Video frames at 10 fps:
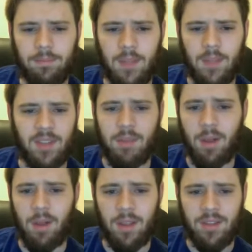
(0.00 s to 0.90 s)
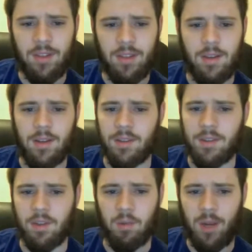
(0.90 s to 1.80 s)
list. He does
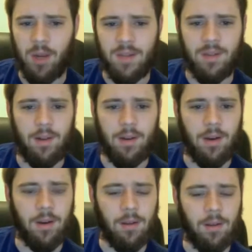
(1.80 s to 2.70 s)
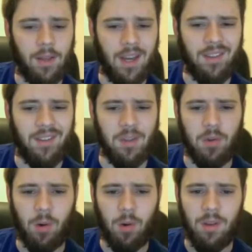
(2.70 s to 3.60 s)
a great kind of a
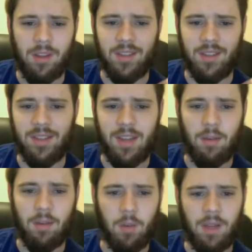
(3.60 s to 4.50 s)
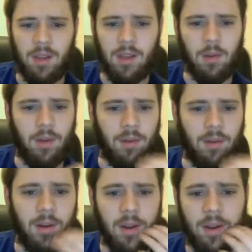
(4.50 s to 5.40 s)
tutorial that he sends out weekly or
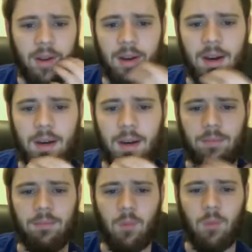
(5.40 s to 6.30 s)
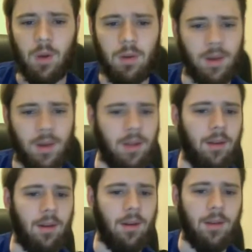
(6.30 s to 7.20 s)
whatever, where you can
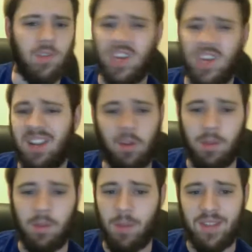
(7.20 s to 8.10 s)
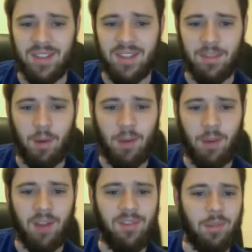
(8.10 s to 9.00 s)
just kind of learn the basics about
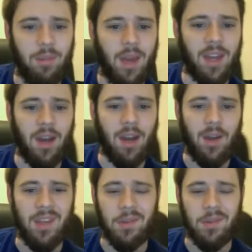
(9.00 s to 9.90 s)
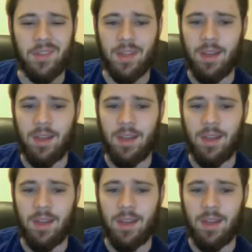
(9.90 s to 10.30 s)
biofeedback and how he uses it.